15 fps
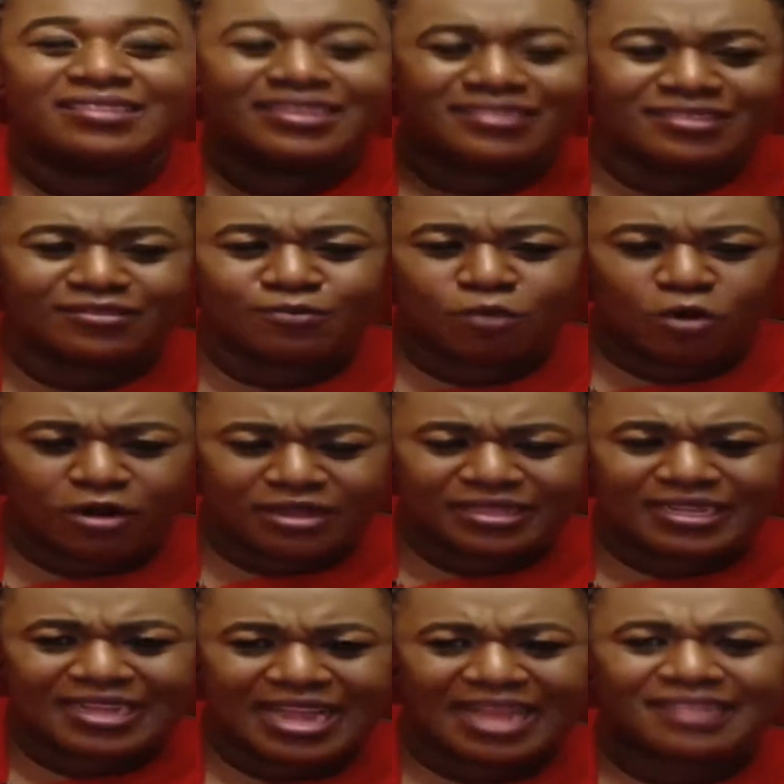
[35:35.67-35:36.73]
is more in
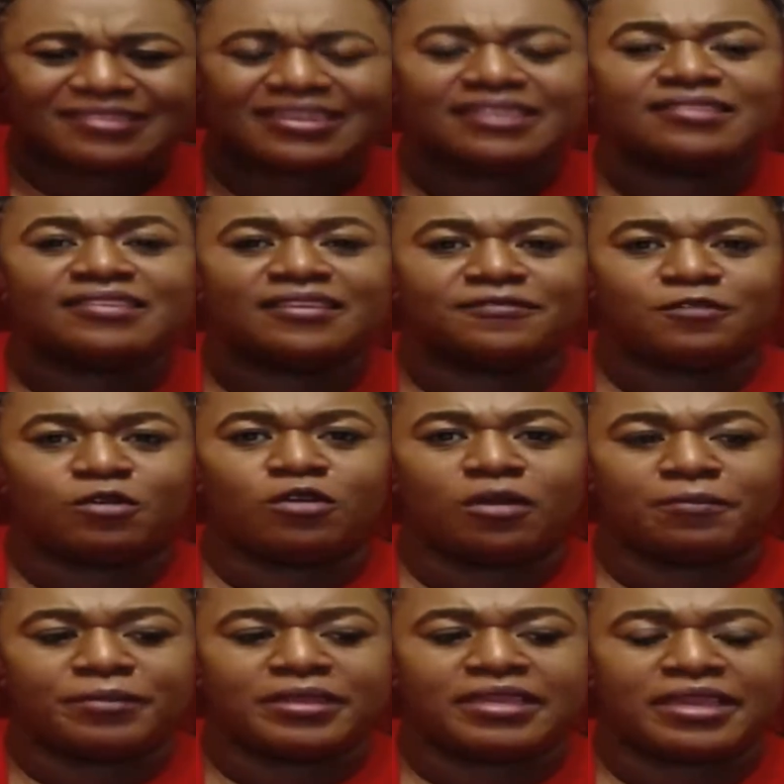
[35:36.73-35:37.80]
the context if you're
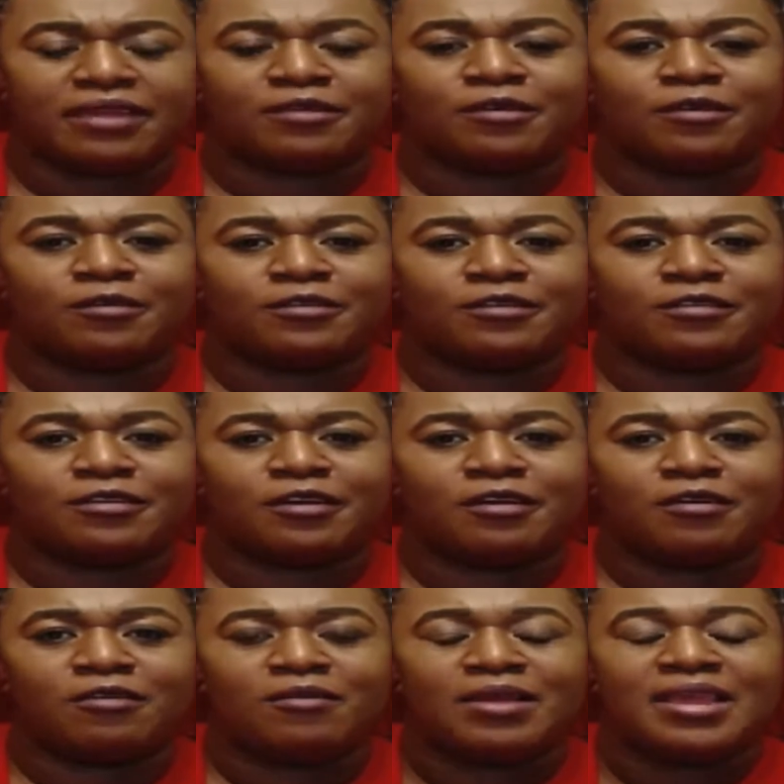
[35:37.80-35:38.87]
a beginner, you
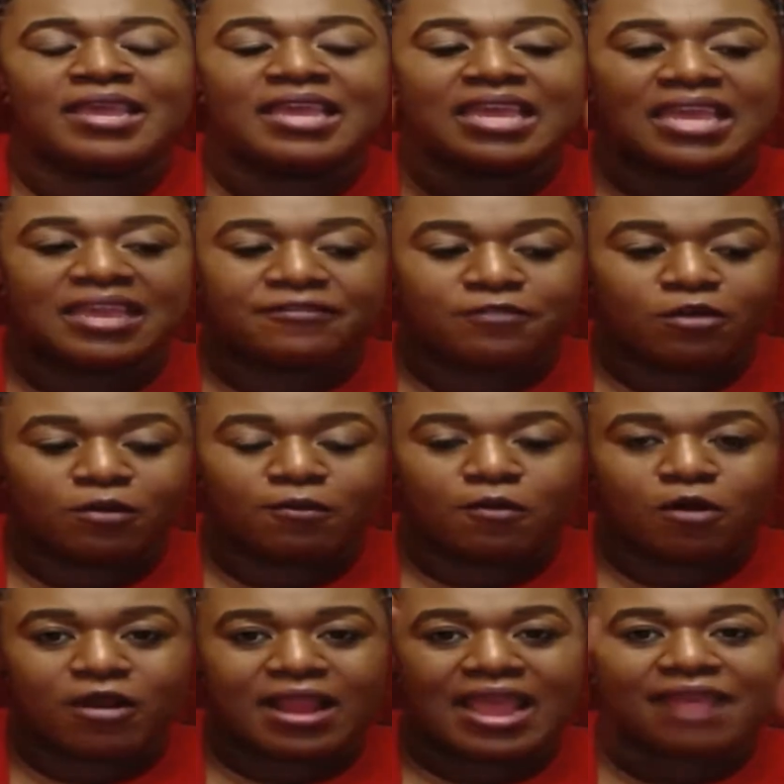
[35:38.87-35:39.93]
know. If you're
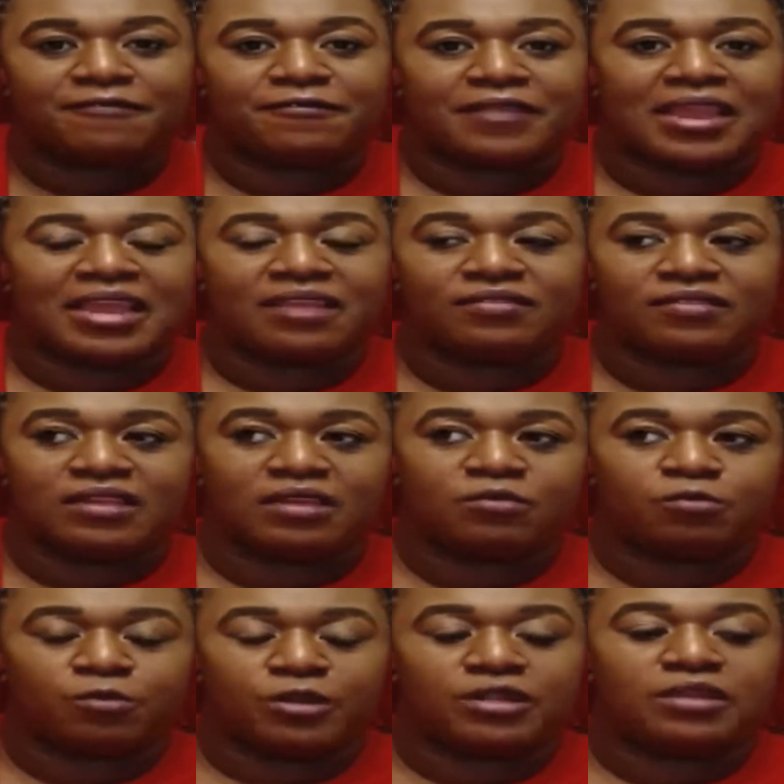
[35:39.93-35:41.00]
more advanced
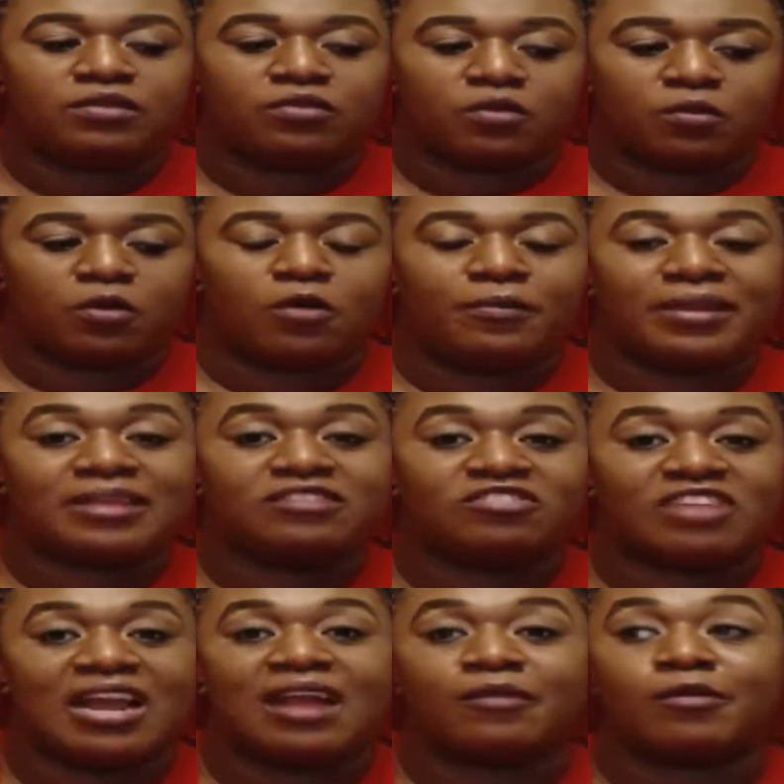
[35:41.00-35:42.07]
in reading the romance
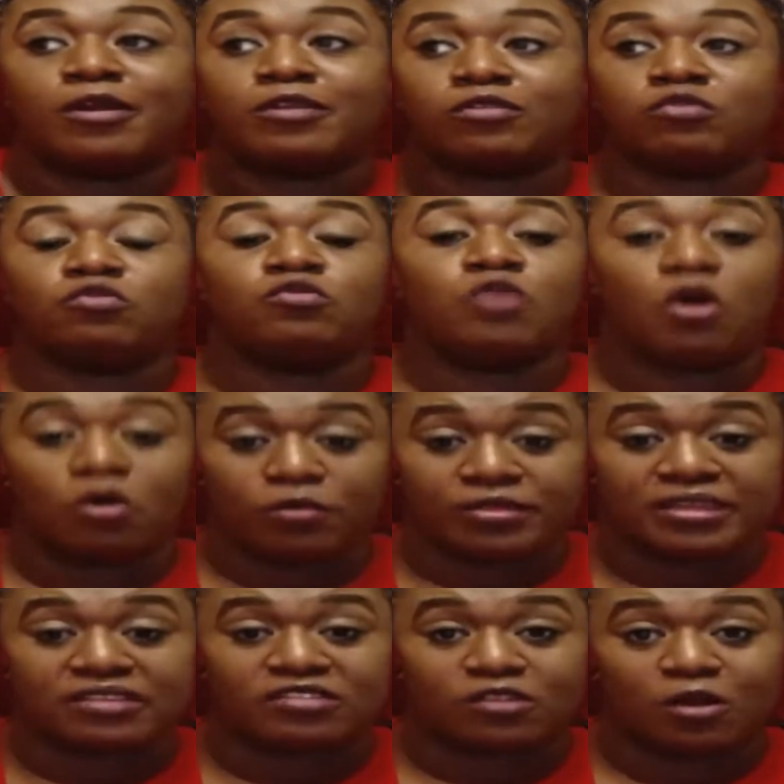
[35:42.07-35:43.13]
genre, you know
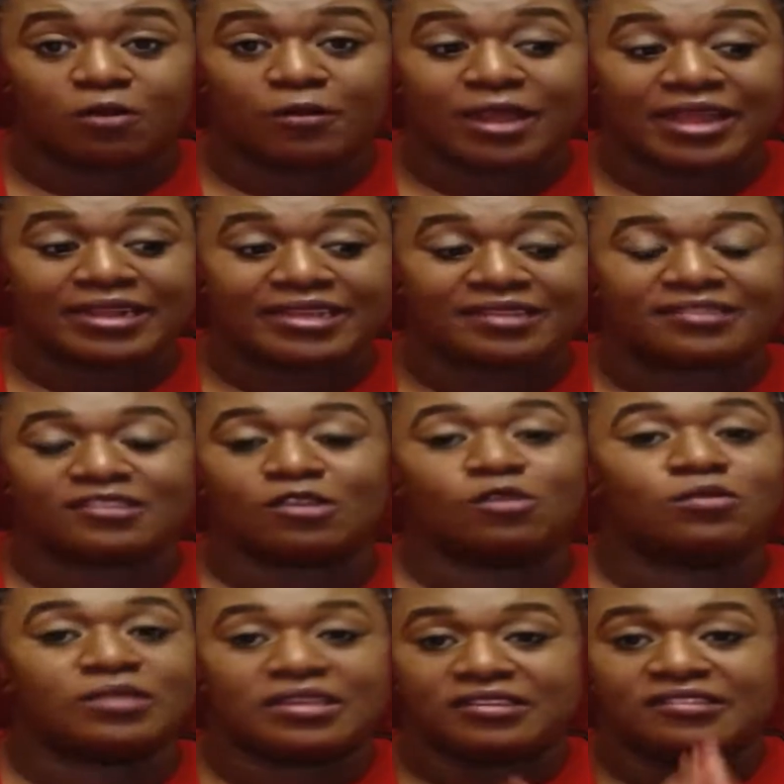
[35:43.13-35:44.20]
this already.
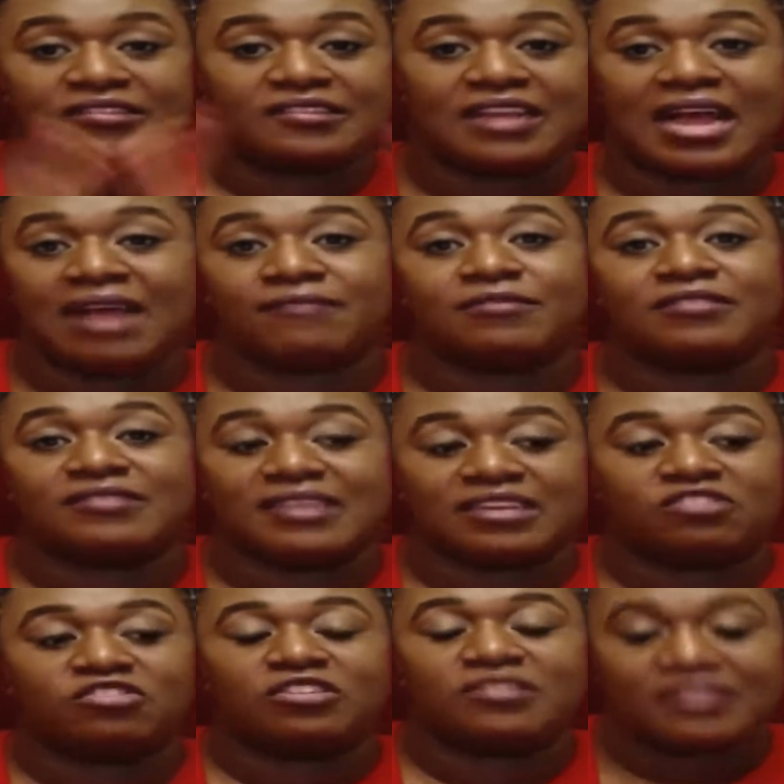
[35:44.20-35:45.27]
So this
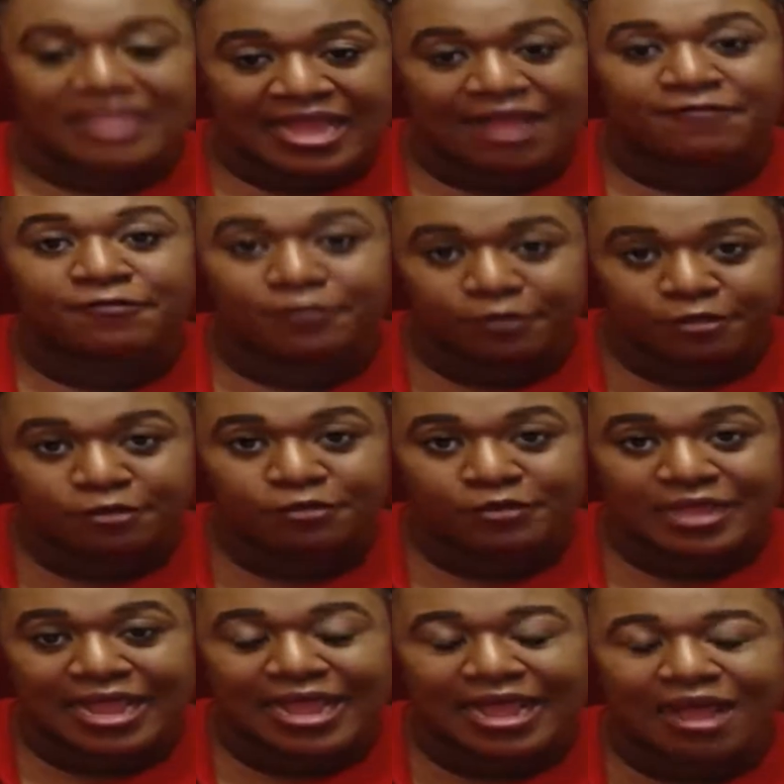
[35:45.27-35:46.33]
conversation is not for you
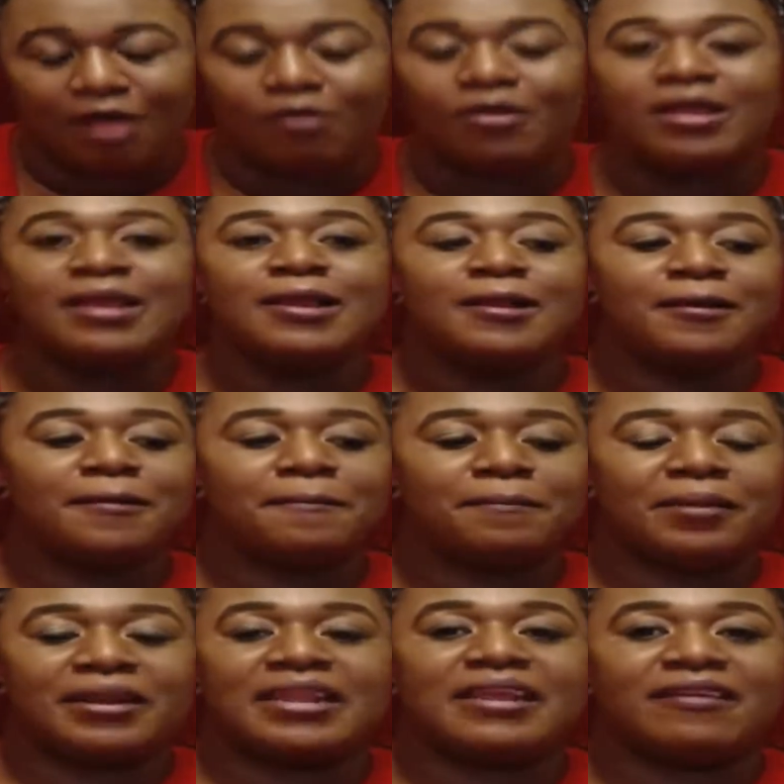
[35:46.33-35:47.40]
now.
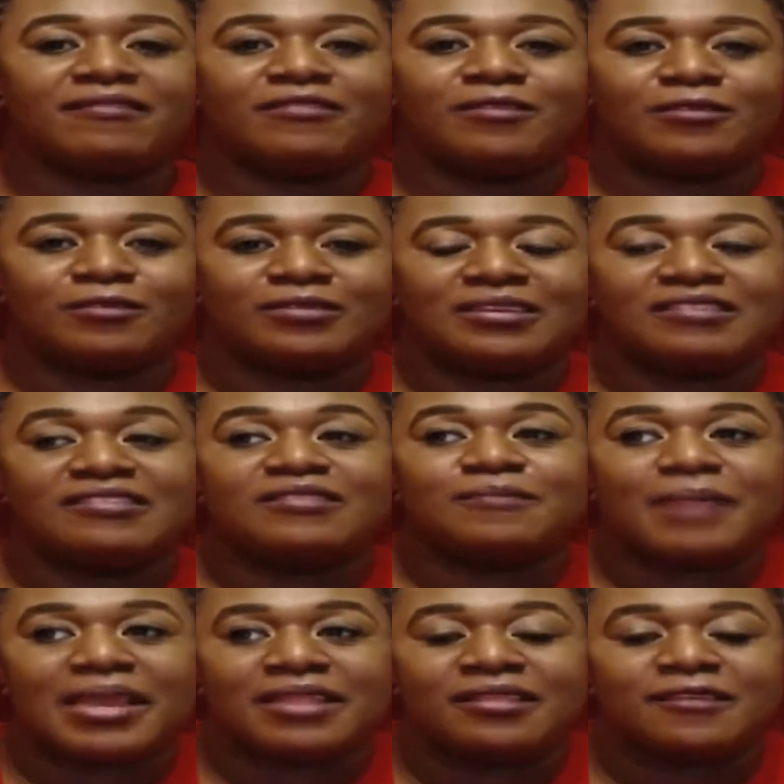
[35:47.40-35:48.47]
But, you know, this is
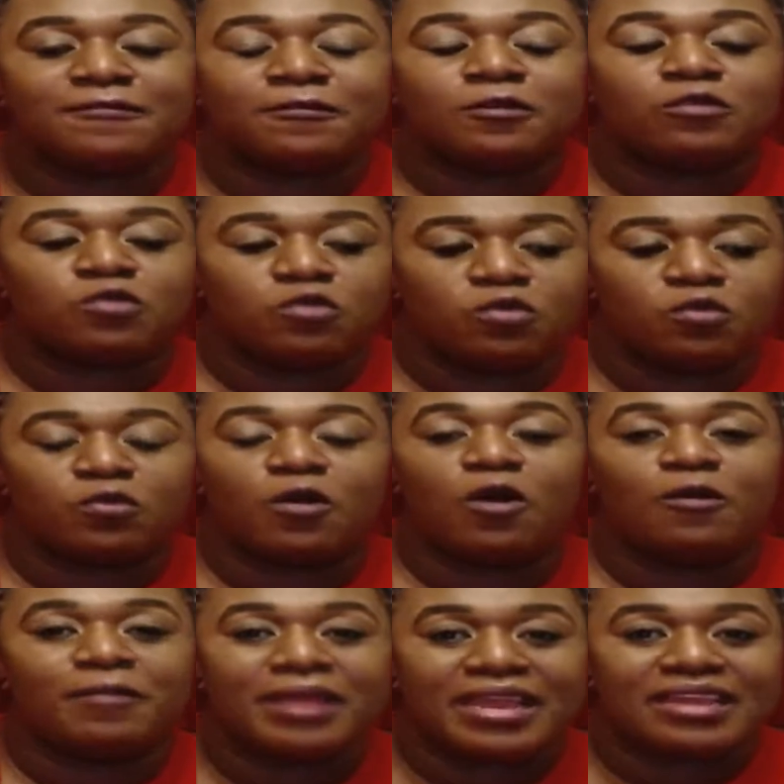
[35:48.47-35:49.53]
mainly for new
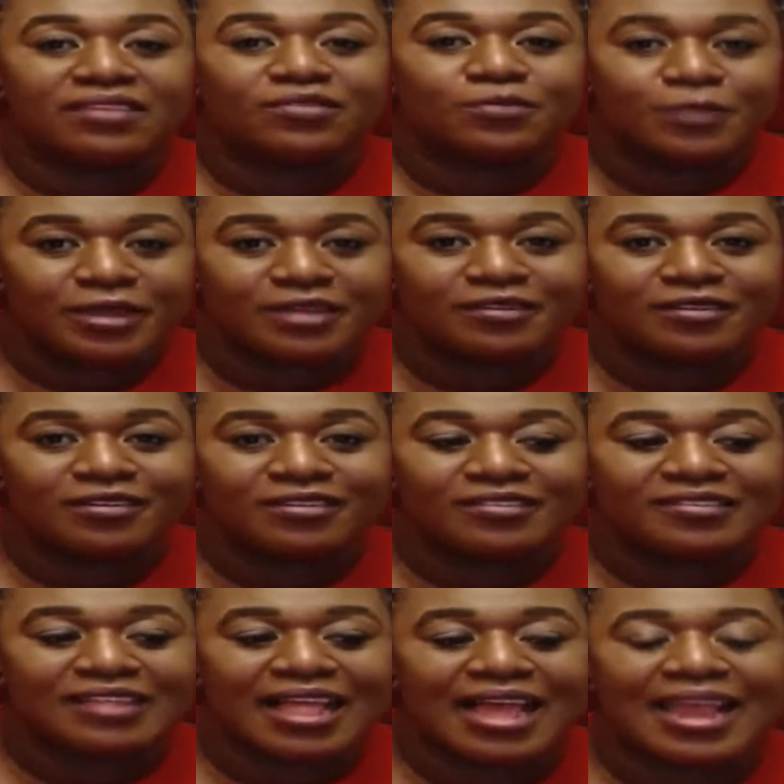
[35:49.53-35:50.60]
romance
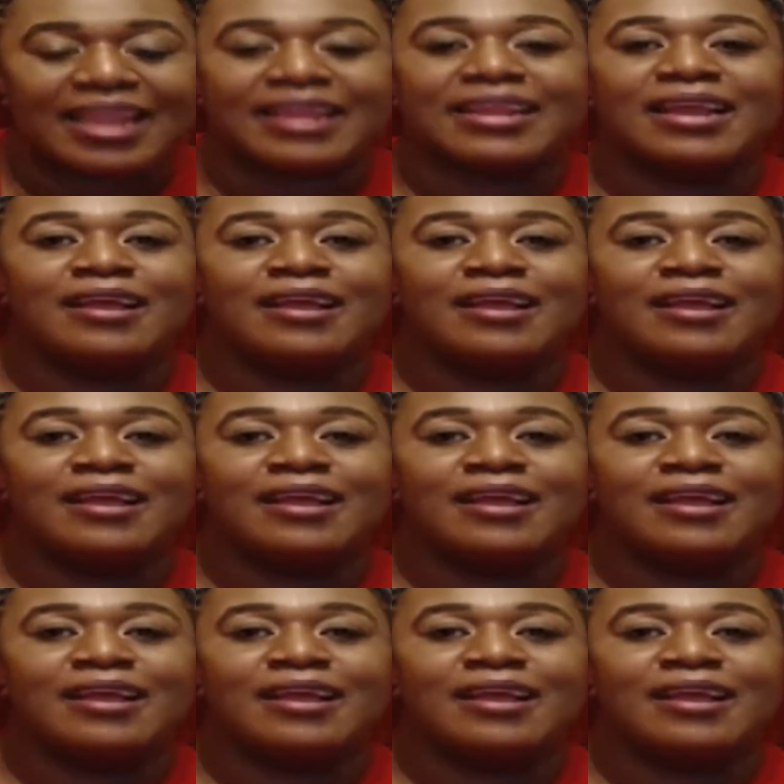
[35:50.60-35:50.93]
readers. Like,